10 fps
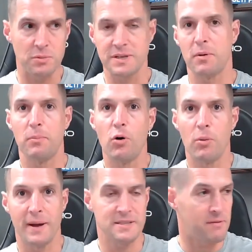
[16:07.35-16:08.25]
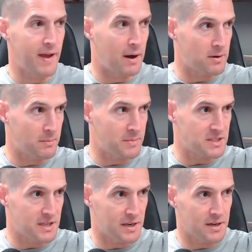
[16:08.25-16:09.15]
was able to pull myself out and be
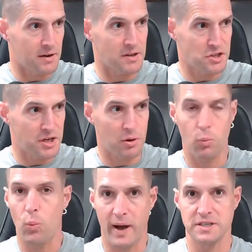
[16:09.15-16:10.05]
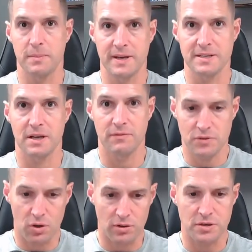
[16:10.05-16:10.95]
sitting there in a chair watching myself
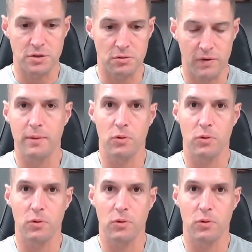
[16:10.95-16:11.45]
talk to you, right?